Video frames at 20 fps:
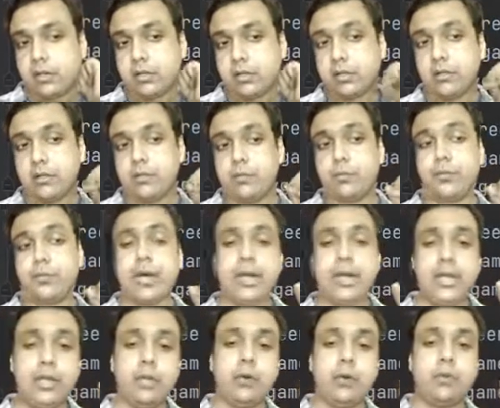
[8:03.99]
this
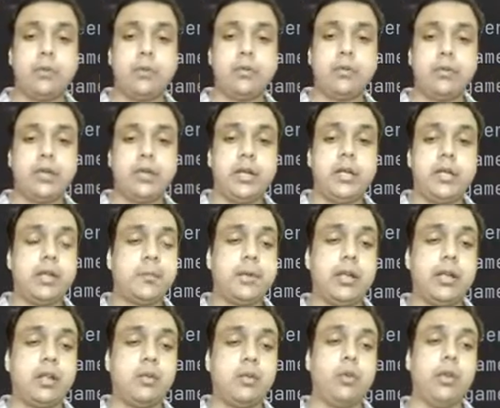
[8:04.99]
while loop,
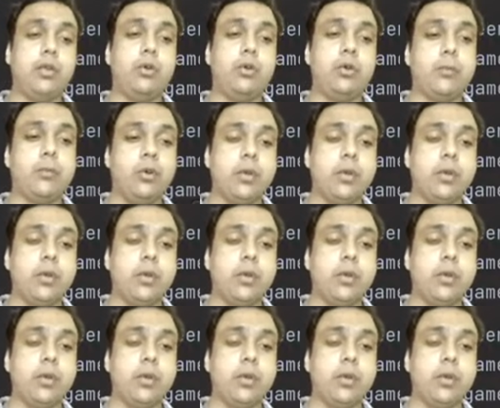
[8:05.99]
interpreter will no